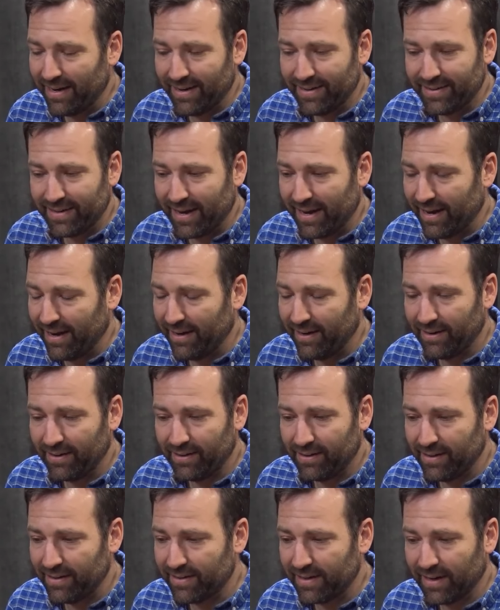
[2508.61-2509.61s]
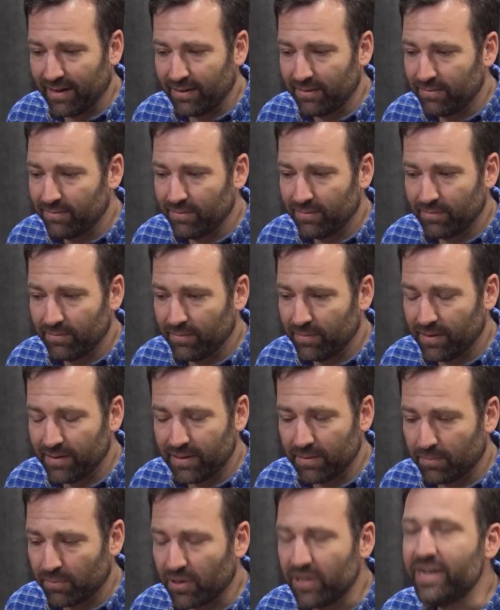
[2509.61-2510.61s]
is a is a is
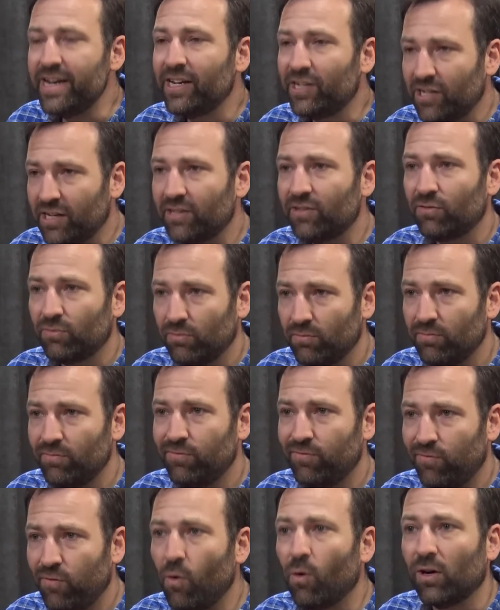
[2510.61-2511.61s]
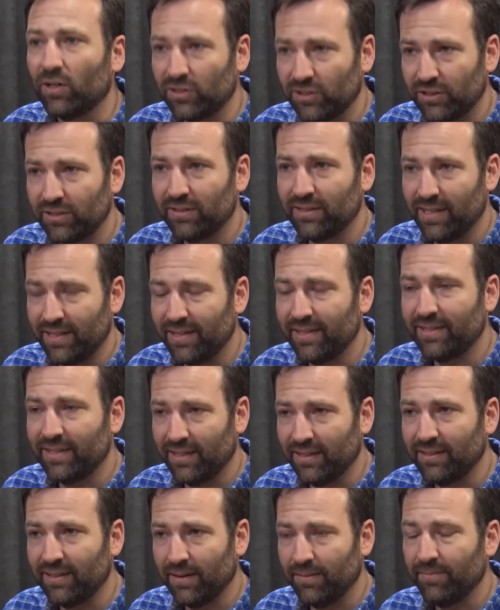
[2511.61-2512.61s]
a pernicious force in the
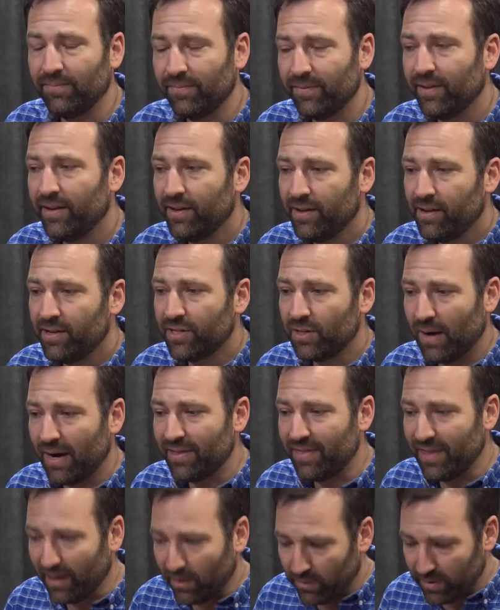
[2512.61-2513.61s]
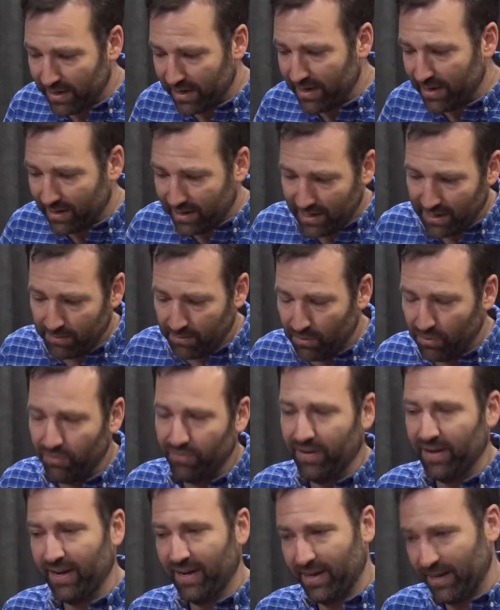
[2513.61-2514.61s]
system. So I think we need to keep
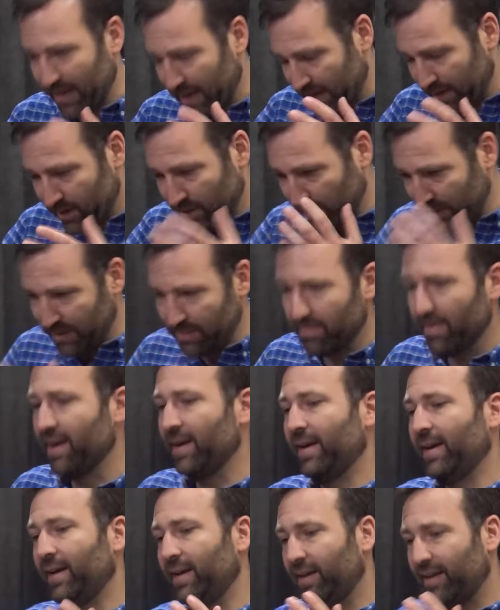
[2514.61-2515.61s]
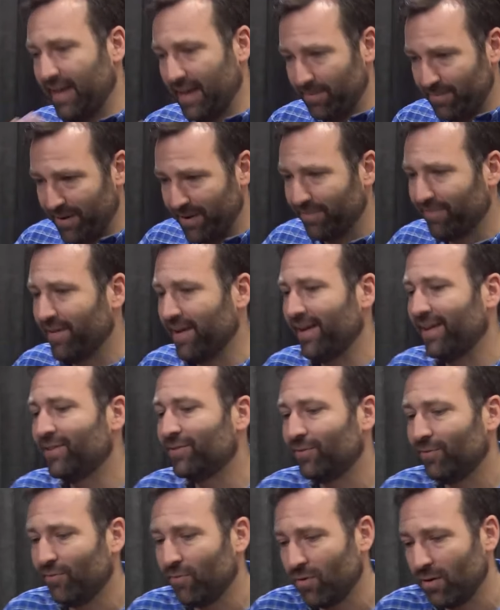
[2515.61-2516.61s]
moving in a clean money campaign finance
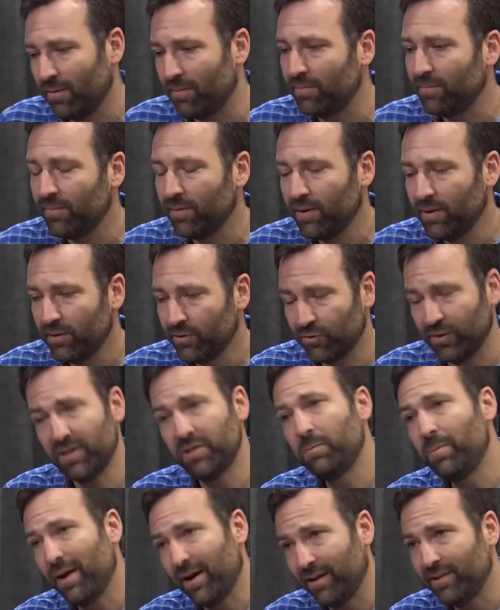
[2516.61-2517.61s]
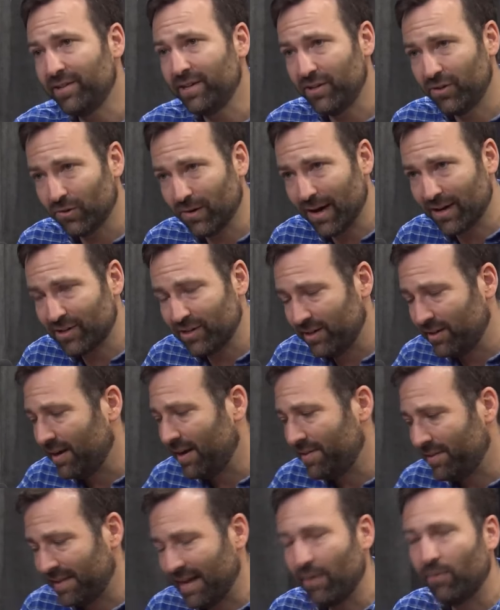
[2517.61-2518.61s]
reform transparency direction. I
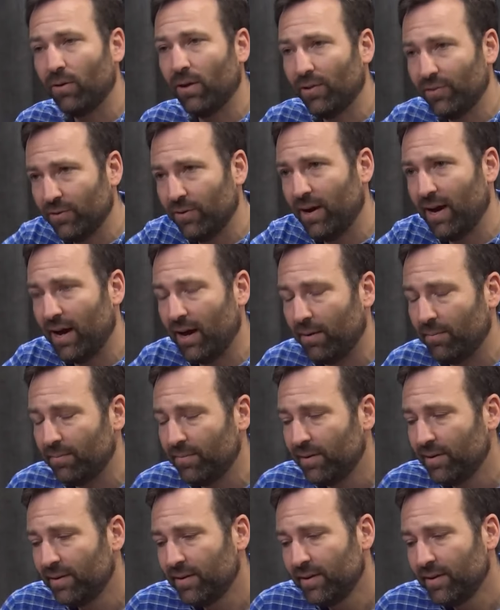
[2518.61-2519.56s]
think that will also help